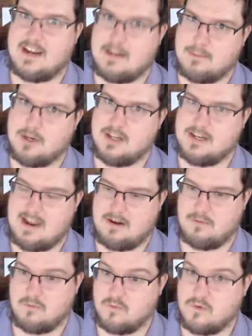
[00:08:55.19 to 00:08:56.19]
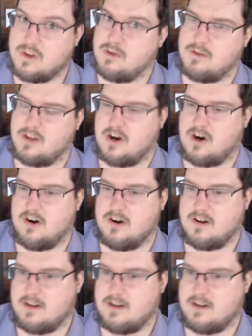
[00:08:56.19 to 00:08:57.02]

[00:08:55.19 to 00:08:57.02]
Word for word: and he put it down really, really hard